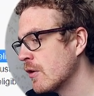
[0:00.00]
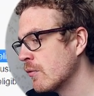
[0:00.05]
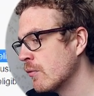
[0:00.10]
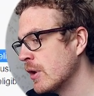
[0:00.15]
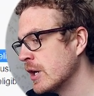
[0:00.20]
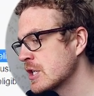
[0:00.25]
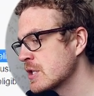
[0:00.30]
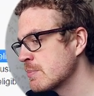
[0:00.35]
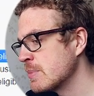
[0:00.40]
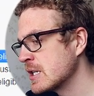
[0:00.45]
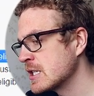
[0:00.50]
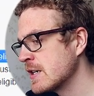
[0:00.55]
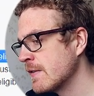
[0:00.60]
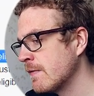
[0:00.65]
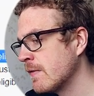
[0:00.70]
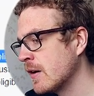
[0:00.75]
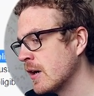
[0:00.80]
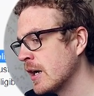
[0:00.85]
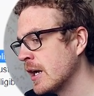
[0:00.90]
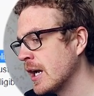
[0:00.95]
which
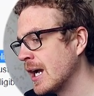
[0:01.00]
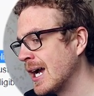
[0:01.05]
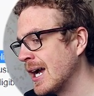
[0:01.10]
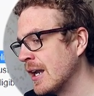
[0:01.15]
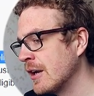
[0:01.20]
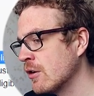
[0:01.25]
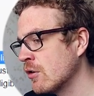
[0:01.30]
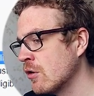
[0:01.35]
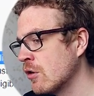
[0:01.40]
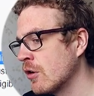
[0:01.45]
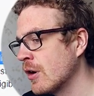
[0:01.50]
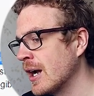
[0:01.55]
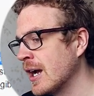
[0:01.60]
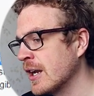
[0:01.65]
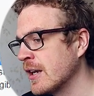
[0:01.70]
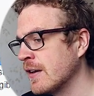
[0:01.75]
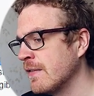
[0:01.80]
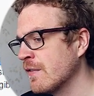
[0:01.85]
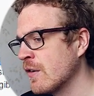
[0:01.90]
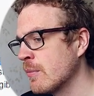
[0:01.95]
specify and or
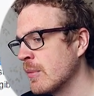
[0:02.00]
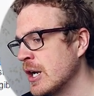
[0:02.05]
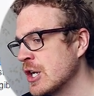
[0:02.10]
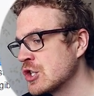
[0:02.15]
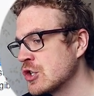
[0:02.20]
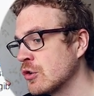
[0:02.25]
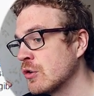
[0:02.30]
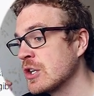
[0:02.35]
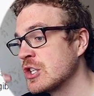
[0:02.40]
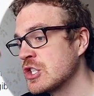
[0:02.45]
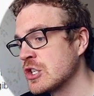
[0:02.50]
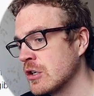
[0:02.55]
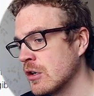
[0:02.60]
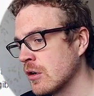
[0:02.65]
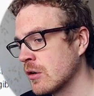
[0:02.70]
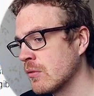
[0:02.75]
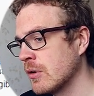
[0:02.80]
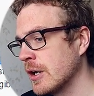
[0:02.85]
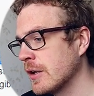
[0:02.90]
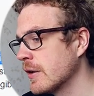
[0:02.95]
add information to the
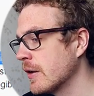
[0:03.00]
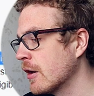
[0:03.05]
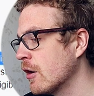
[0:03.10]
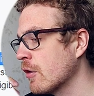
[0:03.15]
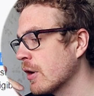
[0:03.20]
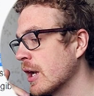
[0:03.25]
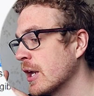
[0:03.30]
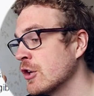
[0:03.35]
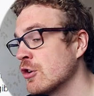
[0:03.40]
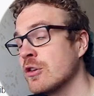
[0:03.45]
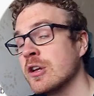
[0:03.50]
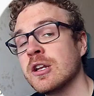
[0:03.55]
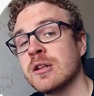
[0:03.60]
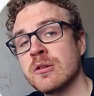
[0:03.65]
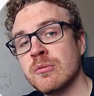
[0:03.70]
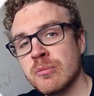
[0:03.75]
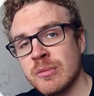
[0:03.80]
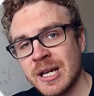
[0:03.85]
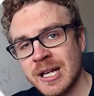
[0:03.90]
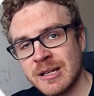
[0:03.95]
general criteria. Okay, and you need
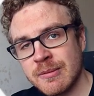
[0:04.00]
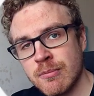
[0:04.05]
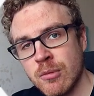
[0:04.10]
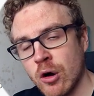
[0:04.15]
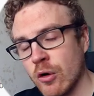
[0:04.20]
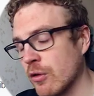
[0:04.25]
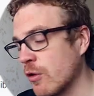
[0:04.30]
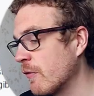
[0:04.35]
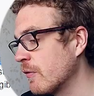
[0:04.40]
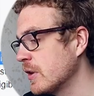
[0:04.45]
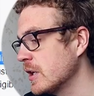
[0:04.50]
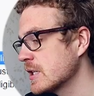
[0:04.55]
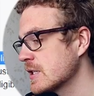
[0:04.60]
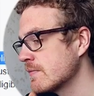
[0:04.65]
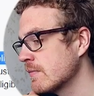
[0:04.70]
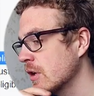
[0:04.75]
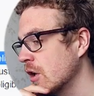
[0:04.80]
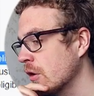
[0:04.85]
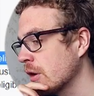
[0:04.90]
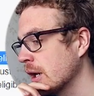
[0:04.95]
to meet both of
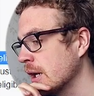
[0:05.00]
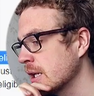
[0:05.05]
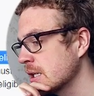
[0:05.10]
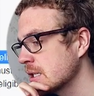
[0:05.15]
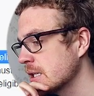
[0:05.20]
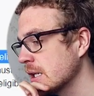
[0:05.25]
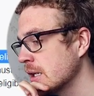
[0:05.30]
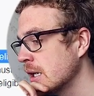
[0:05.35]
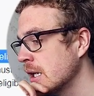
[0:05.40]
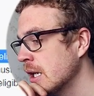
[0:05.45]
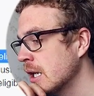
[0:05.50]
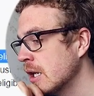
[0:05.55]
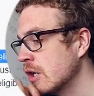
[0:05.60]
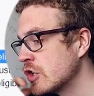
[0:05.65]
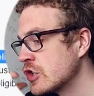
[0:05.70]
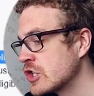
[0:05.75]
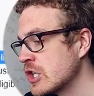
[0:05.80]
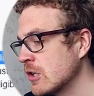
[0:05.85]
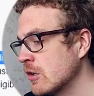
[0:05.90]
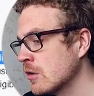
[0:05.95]
these. Okay, let's see.
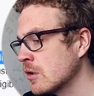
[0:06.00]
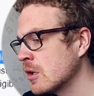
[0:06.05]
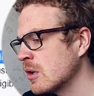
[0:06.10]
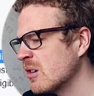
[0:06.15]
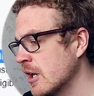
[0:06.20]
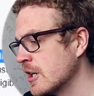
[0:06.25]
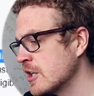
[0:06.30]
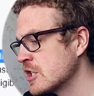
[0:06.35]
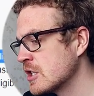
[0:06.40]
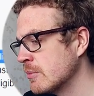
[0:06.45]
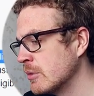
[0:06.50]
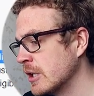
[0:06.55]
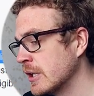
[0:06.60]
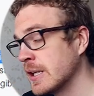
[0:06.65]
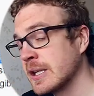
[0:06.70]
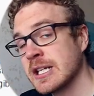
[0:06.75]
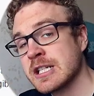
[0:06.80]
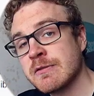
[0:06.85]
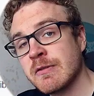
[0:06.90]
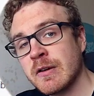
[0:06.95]
General
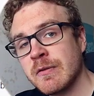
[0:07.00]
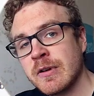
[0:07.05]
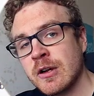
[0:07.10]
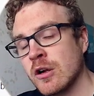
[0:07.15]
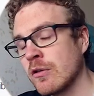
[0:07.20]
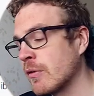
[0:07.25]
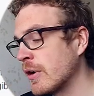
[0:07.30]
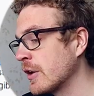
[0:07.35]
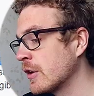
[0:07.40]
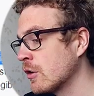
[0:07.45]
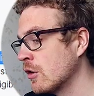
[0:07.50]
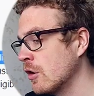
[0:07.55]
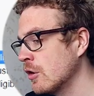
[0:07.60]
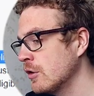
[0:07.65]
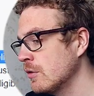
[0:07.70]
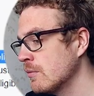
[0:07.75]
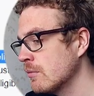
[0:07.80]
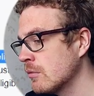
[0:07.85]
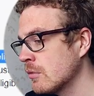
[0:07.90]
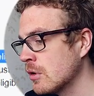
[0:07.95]
eligibility, this is what we already
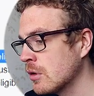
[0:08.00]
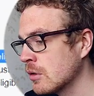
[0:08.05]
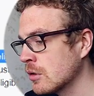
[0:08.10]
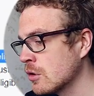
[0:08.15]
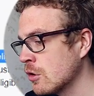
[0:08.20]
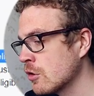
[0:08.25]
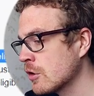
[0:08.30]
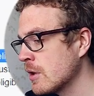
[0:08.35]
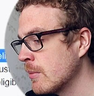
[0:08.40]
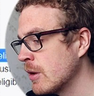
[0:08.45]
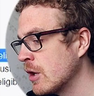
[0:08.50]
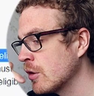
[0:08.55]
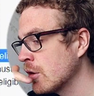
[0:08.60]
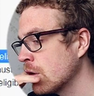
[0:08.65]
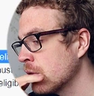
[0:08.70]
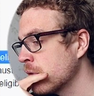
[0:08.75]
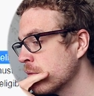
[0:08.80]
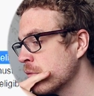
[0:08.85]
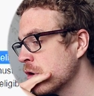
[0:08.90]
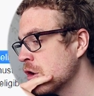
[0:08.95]
taught, talked
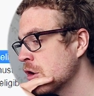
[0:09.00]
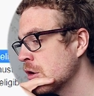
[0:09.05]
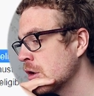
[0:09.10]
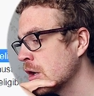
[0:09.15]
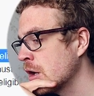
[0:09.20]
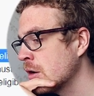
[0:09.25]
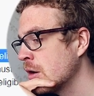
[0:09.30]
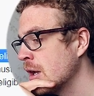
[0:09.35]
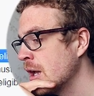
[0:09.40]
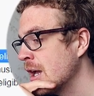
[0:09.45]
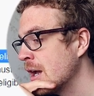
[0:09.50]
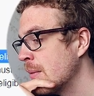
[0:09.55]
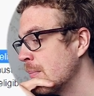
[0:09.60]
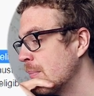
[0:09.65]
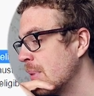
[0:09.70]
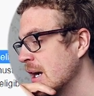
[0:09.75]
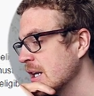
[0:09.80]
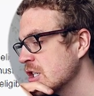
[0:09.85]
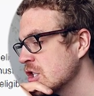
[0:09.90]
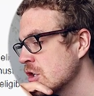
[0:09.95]
about earlier.
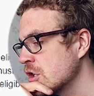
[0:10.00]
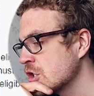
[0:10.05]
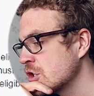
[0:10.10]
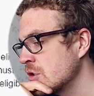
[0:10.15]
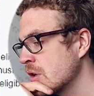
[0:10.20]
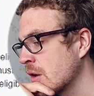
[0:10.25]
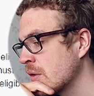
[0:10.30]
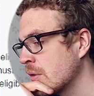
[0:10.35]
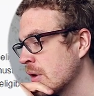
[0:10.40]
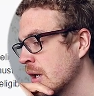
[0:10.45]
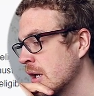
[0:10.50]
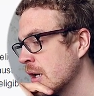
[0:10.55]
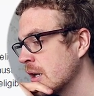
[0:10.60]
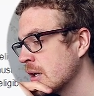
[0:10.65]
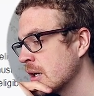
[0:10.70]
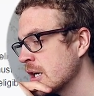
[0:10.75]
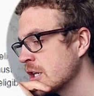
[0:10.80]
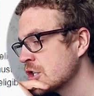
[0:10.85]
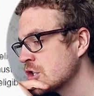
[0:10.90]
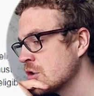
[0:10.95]
Bachelor's degree,
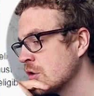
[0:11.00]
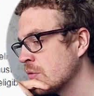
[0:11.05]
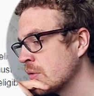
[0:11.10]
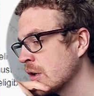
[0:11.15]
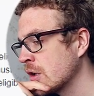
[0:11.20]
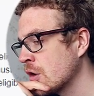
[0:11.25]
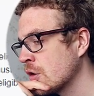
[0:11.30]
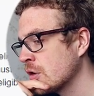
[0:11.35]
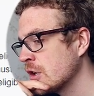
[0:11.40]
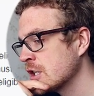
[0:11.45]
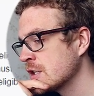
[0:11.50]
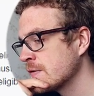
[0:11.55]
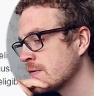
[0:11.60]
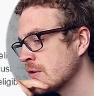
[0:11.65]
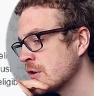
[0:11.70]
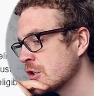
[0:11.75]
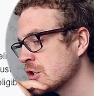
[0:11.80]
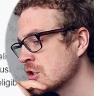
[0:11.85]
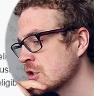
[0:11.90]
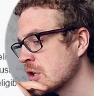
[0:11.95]
national recognized
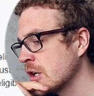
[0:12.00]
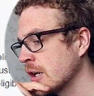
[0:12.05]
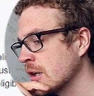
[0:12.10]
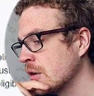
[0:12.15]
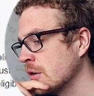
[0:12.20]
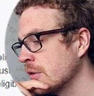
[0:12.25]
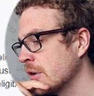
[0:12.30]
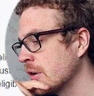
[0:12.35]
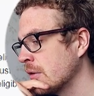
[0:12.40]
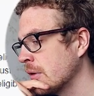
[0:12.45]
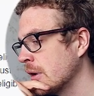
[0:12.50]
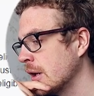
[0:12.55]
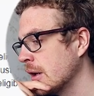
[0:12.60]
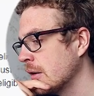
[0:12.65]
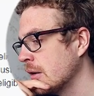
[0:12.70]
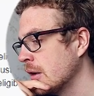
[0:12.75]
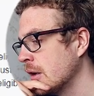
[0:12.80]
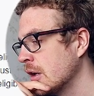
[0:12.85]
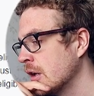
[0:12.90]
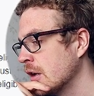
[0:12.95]
first cycle degree,